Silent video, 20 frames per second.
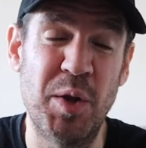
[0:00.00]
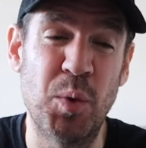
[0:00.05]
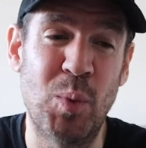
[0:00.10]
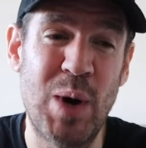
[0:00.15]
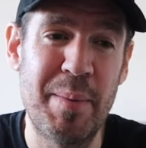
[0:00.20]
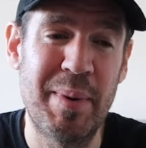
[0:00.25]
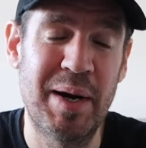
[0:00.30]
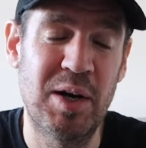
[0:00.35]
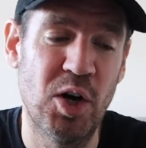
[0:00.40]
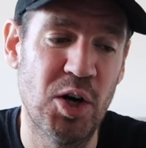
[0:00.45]
putting the
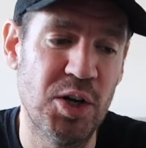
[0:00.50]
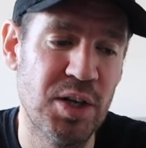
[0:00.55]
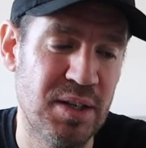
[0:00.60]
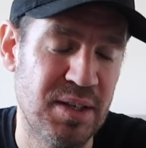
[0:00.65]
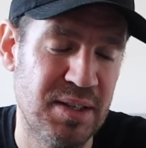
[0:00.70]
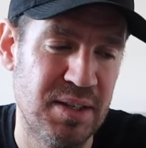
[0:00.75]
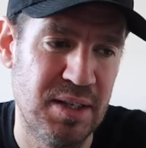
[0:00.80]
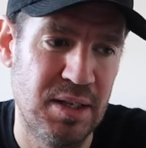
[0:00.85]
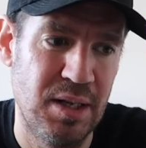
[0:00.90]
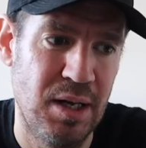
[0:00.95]
weight back on,
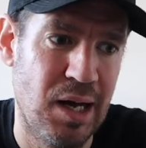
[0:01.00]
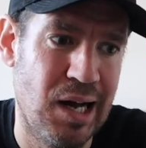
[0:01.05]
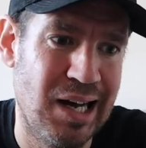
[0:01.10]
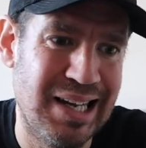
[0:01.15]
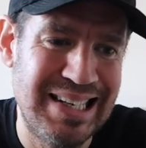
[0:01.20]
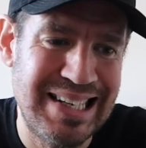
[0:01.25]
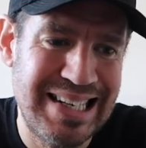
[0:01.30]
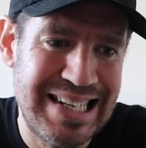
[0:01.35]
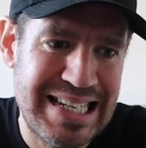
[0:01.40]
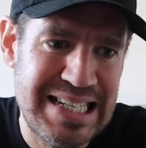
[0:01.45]

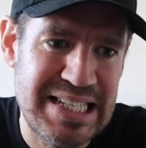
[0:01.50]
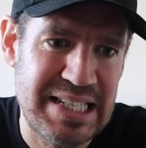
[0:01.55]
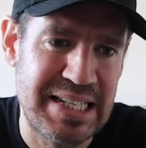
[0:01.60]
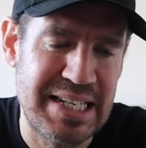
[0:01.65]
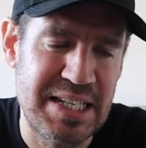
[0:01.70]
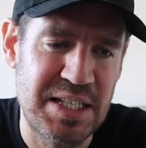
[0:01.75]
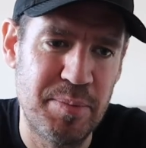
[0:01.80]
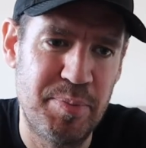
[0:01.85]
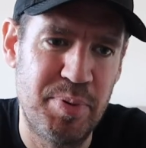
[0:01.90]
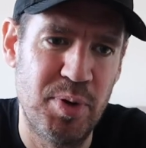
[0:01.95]
I at least
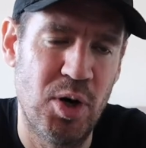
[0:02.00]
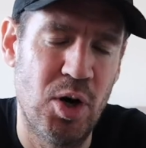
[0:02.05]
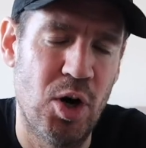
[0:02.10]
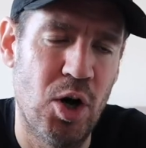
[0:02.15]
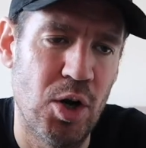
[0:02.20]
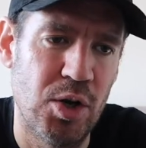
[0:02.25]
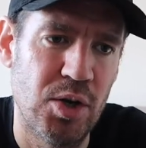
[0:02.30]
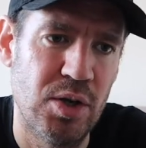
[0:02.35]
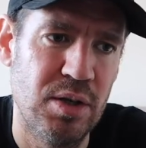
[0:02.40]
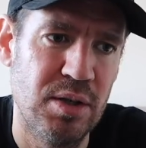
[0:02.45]
need to put
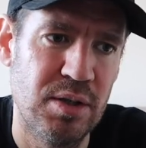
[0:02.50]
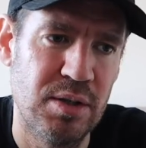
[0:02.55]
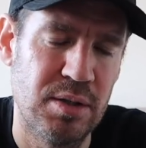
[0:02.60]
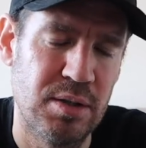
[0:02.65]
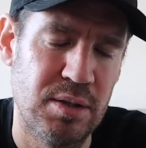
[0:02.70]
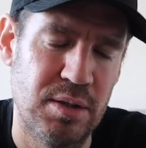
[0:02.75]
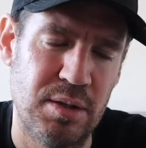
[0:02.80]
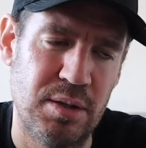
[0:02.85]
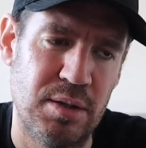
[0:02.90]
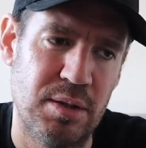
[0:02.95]
on
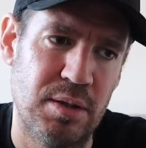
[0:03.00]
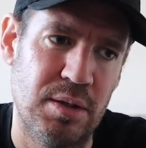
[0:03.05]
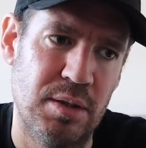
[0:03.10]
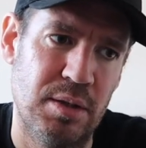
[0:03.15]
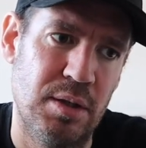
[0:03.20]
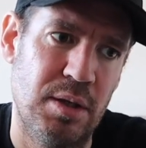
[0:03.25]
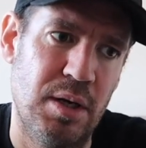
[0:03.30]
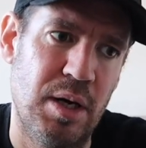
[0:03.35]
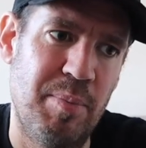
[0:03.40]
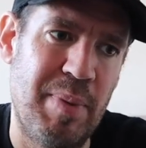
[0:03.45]

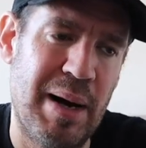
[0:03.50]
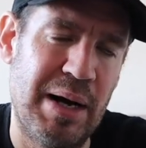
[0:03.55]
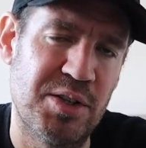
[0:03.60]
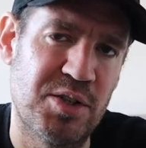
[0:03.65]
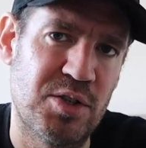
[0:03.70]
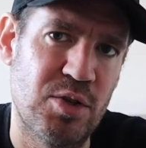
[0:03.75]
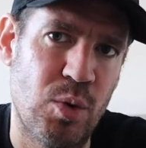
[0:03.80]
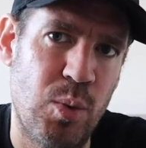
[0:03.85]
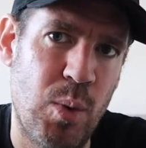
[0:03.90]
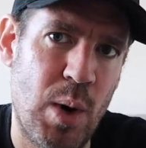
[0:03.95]

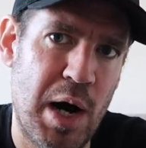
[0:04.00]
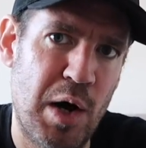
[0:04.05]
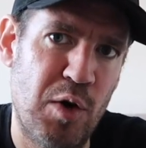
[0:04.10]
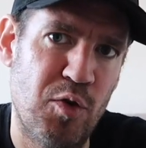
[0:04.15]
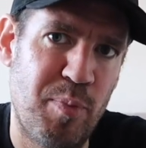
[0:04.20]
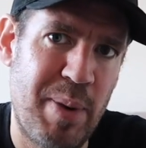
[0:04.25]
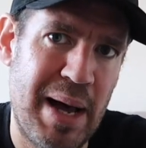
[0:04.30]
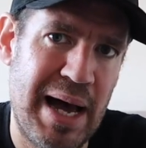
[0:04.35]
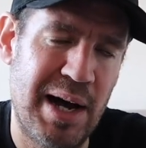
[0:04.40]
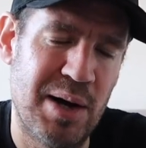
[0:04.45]
about
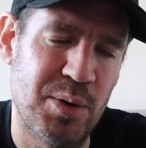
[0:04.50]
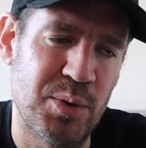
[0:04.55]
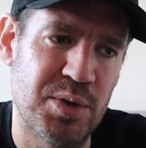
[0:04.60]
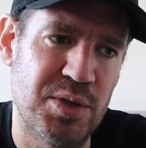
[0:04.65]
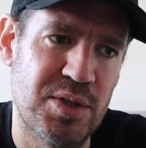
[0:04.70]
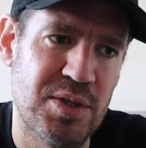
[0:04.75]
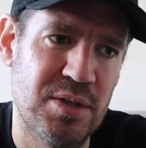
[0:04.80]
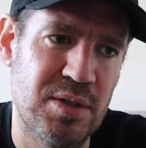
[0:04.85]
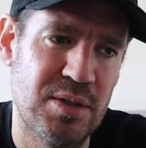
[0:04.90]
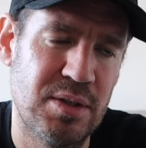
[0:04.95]
12
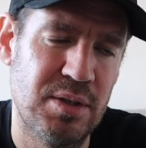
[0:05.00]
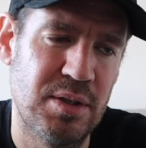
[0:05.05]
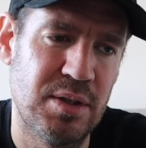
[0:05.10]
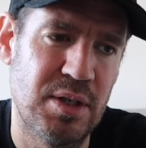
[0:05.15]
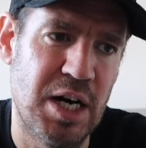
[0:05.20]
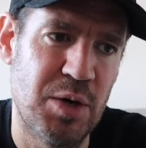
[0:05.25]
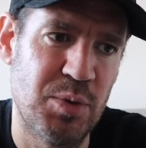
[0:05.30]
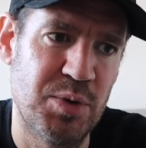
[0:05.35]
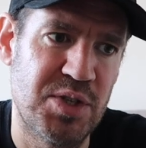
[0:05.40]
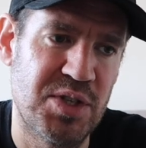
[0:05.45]
pounds,
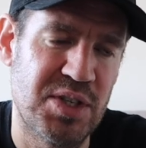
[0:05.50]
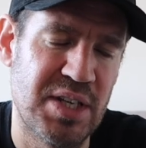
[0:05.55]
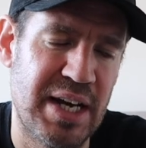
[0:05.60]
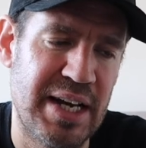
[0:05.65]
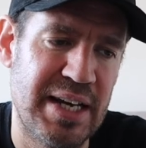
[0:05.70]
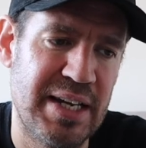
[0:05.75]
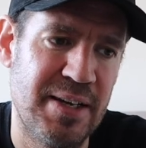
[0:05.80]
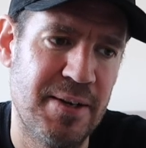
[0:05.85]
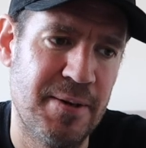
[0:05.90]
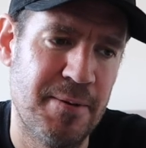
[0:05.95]
I would
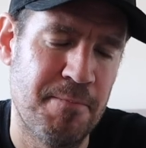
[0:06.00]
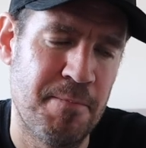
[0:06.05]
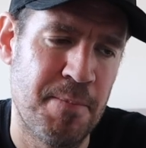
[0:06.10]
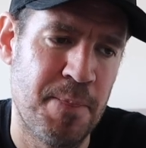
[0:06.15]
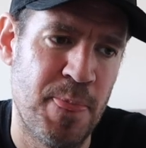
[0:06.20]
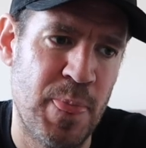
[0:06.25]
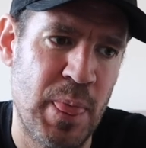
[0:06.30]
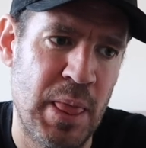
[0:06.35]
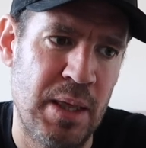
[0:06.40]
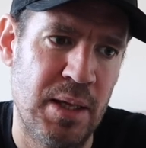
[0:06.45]
say,
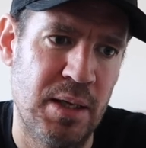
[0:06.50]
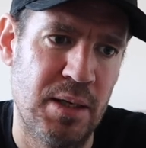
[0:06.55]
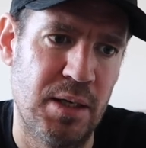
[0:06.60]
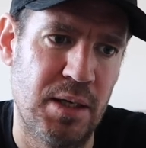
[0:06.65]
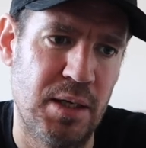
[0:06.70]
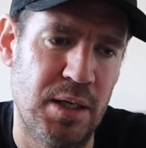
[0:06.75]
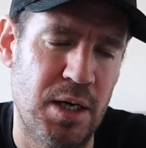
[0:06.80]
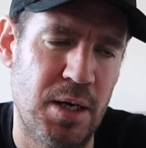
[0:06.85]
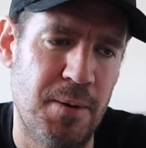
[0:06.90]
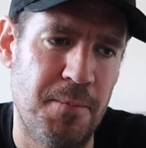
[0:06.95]

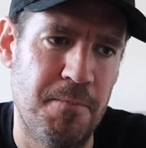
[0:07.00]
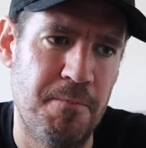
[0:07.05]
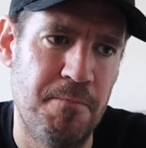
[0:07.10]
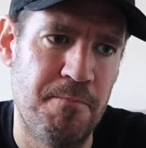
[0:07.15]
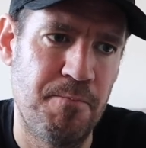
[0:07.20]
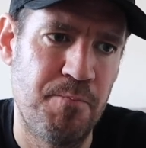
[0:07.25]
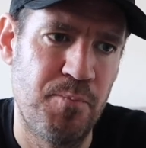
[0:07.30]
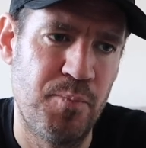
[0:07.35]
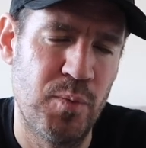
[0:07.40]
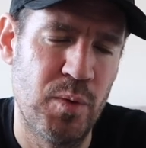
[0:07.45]
of
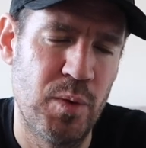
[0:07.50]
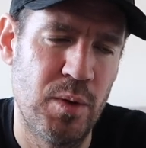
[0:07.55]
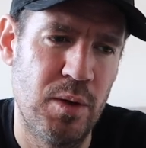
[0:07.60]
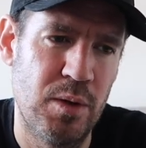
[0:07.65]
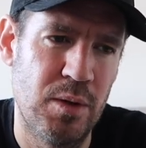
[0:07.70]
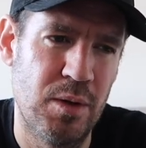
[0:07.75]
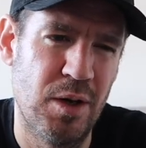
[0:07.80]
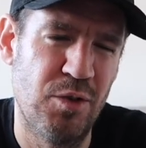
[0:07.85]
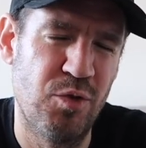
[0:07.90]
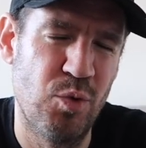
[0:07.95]

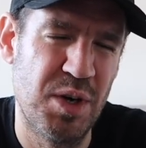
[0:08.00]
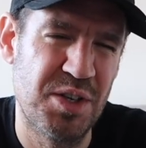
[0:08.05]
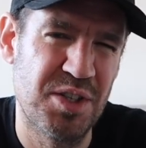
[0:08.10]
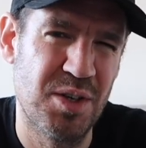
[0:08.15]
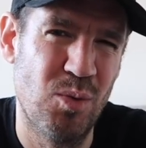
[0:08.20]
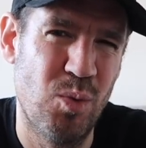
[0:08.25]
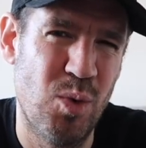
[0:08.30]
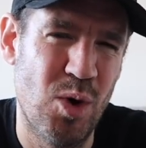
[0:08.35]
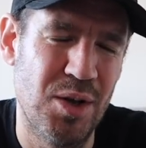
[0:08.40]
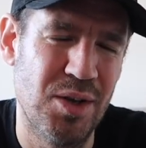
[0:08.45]
which
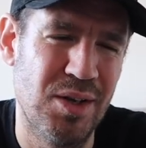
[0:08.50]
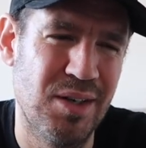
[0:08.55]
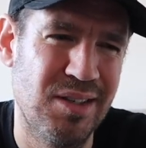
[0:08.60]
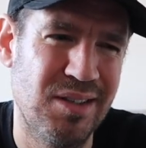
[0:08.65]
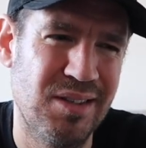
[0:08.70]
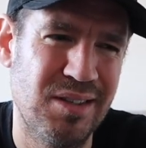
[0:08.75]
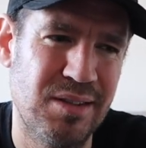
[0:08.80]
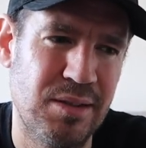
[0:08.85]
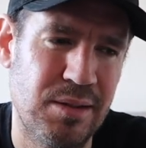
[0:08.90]
I want